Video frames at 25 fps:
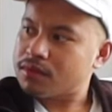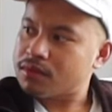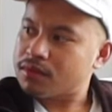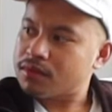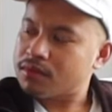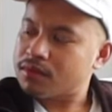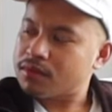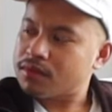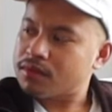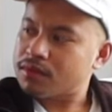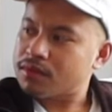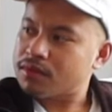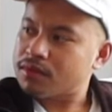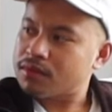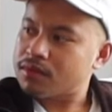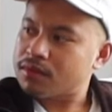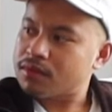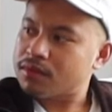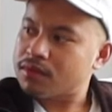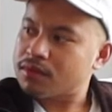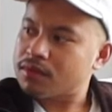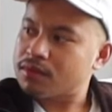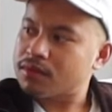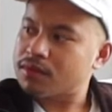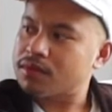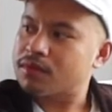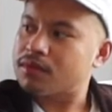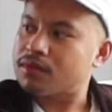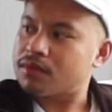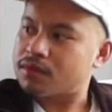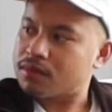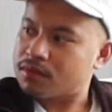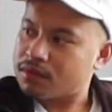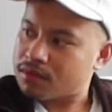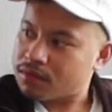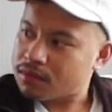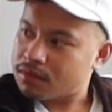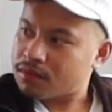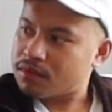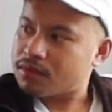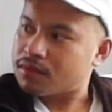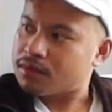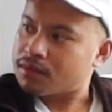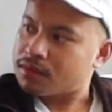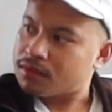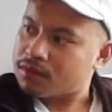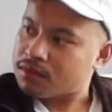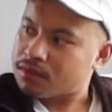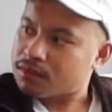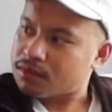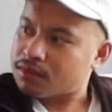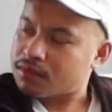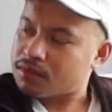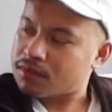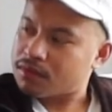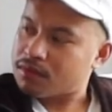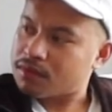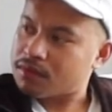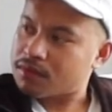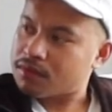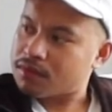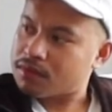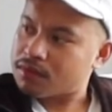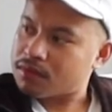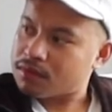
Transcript: This person isn't speaking.